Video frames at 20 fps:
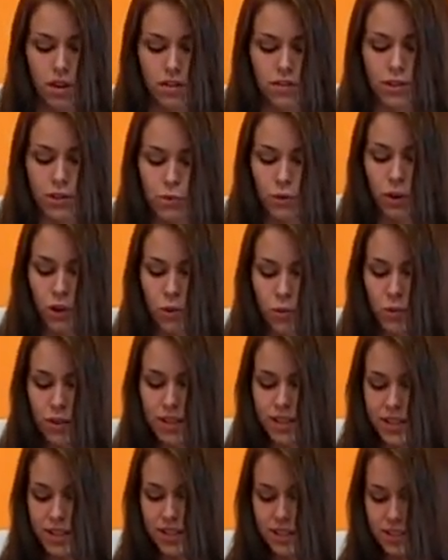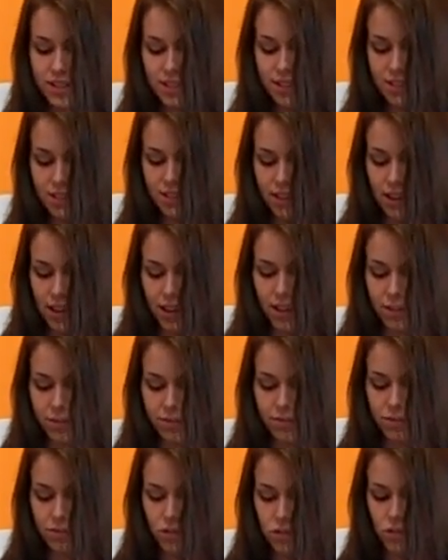The 12th one is
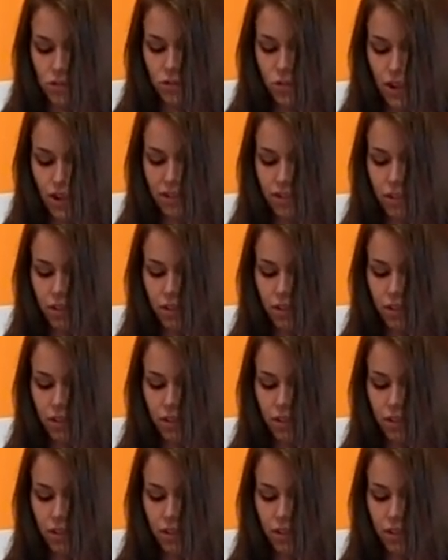track